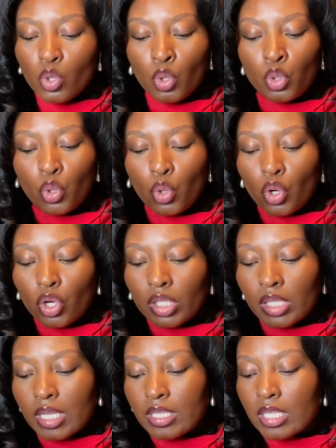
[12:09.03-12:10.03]
your
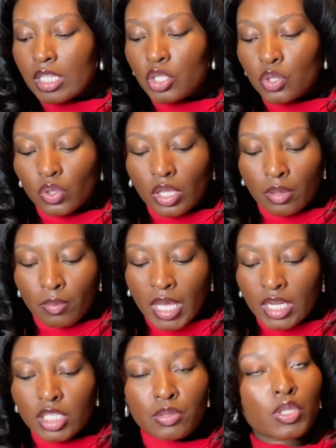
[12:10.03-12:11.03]
organizational and
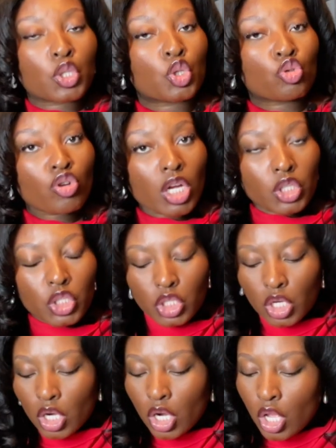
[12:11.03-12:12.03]
management
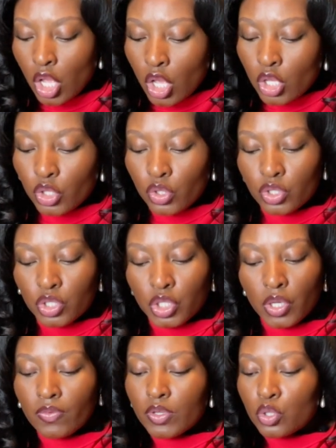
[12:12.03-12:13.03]
structure, your
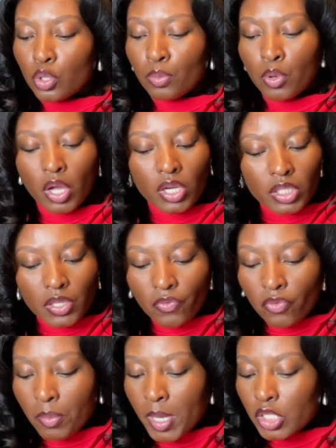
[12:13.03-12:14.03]
service or product
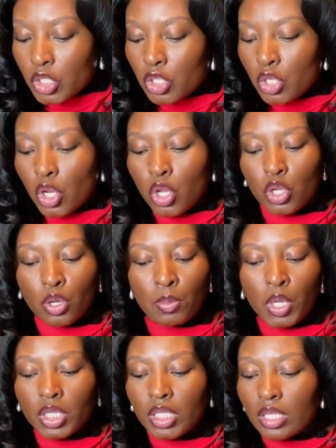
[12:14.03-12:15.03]
information, your
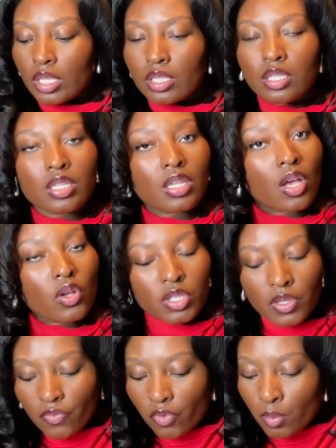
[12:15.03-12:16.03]
marketing and sales
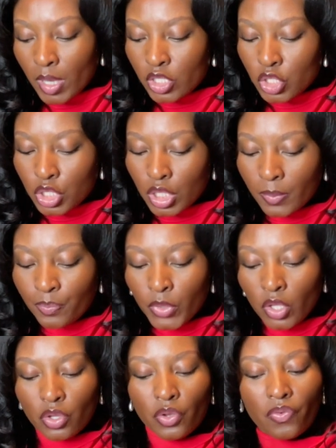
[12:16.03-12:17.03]
information,
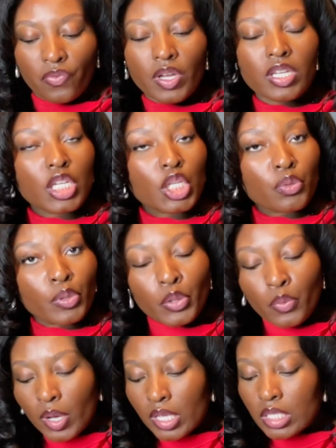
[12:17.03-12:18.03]
your funding
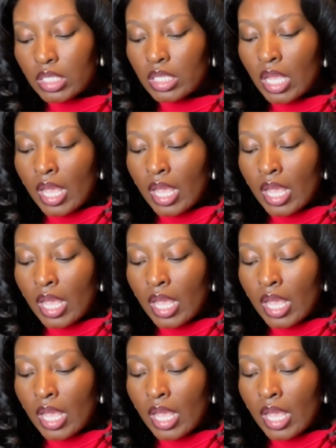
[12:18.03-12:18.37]
request,